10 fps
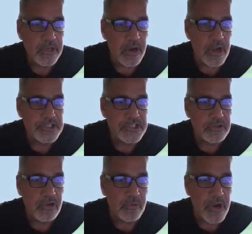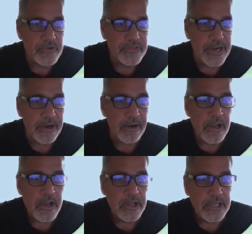You know, on Chilco Road there,
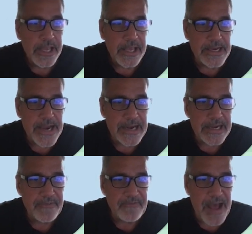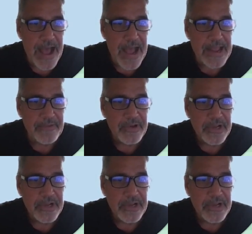you hit 95